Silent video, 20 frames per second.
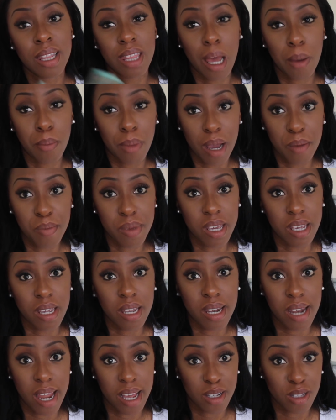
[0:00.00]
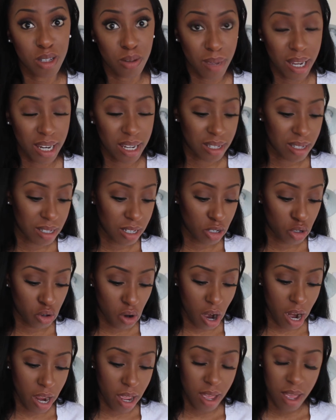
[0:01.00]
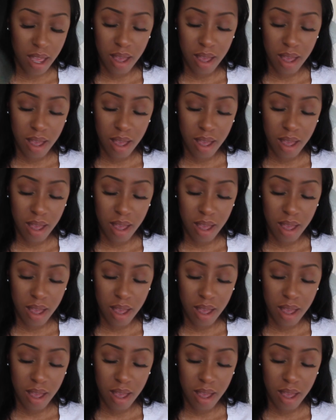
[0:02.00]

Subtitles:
that might be next on my list to try.